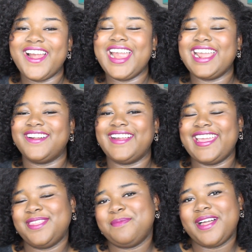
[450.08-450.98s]
Alright, and our
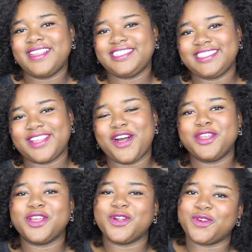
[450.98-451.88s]
8th polish is
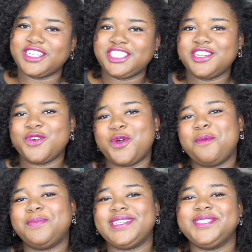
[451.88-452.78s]
called Crushin
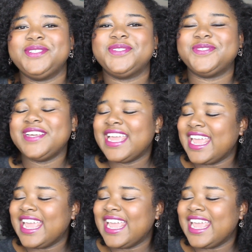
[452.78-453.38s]
on Blue.